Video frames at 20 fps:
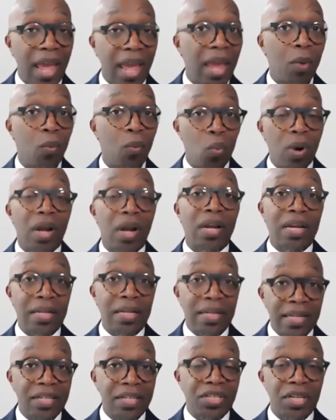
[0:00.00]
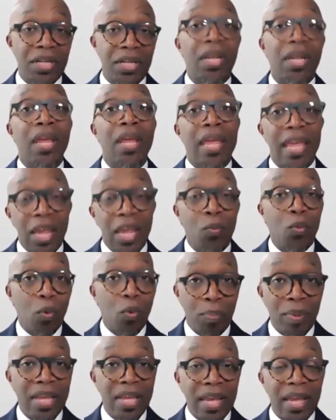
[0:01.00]
and what condition it will
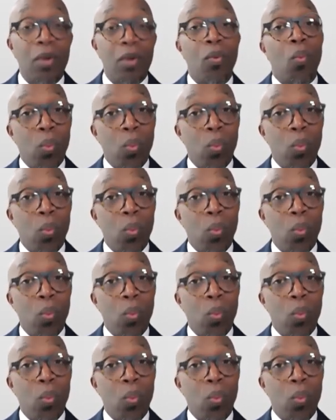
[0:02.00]
be in